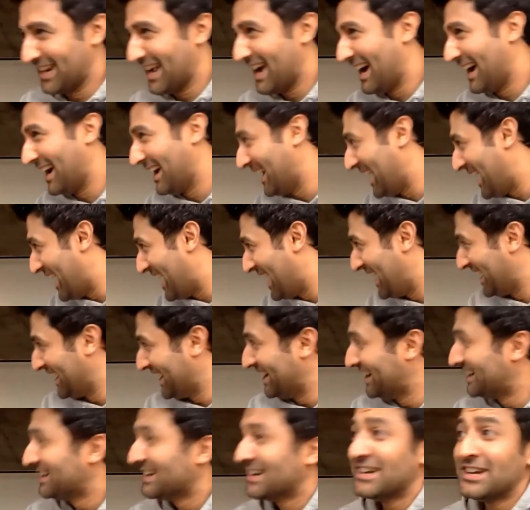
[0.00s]
yeah.
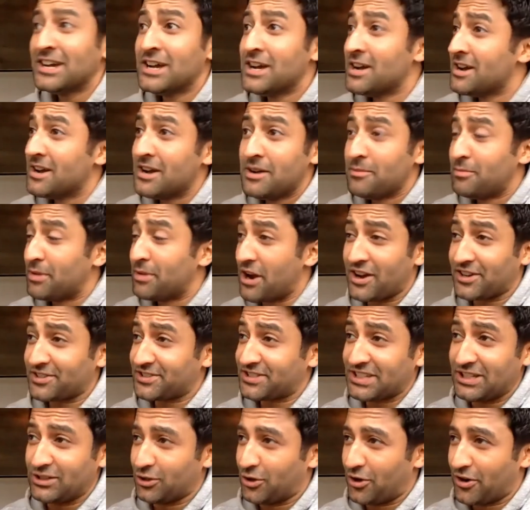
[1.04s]
But
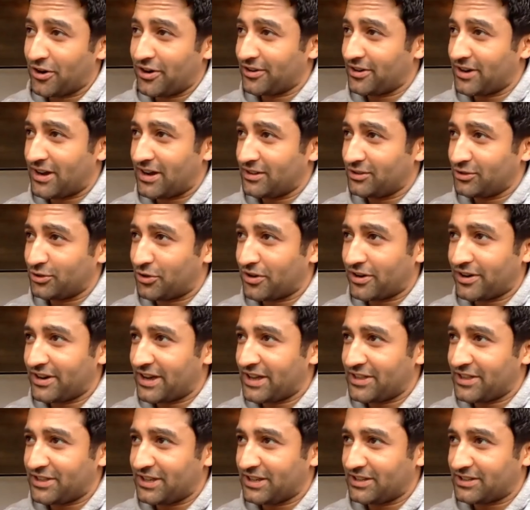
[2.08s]
honestly, Lauren,
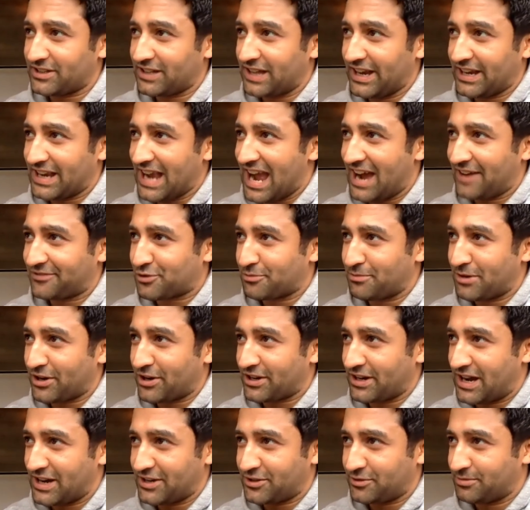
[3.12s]
I think like after
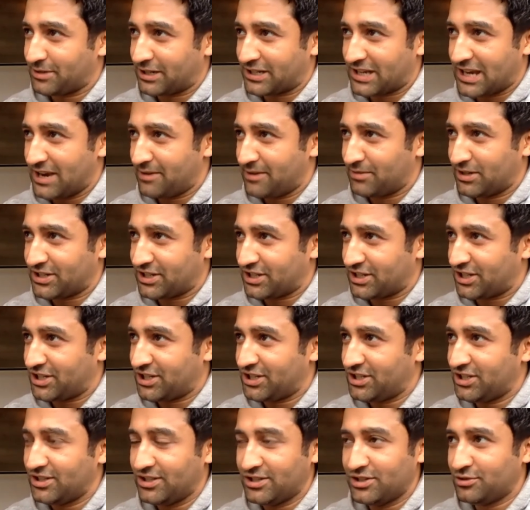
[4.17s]
American Idol became a
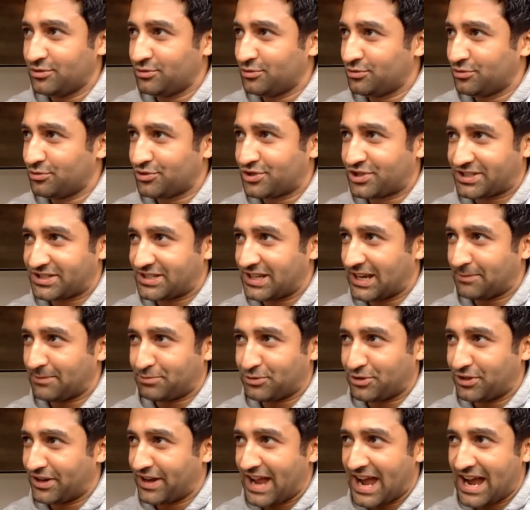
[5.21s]
huge
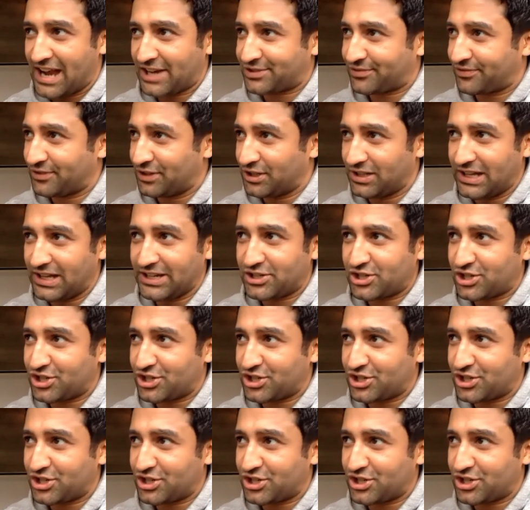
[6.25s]
staple in Nashville. Like